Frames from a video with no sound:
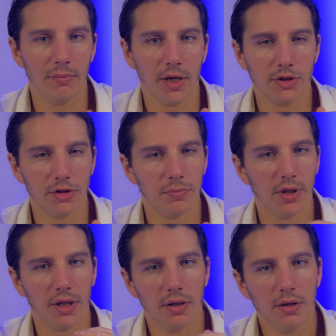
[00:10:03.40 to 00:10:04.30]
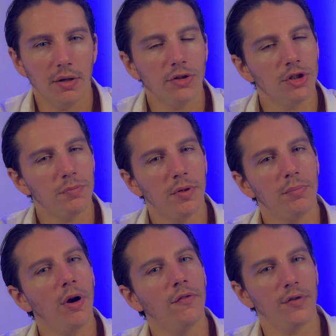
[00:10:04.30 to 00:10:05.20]
might just be
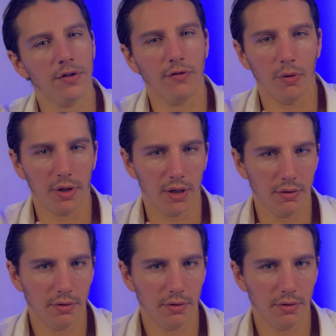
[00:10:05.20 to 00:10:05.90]
perfect for you.